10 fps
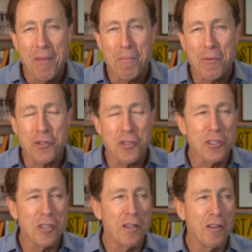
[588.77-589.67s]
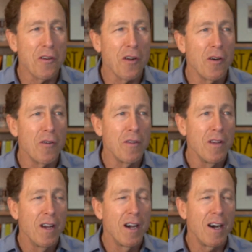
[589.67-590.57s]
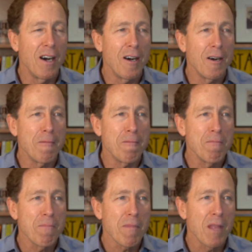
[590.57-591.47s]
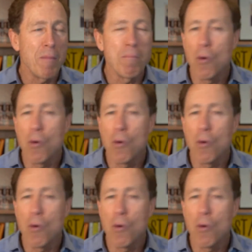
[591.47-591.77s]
persistent in your own, and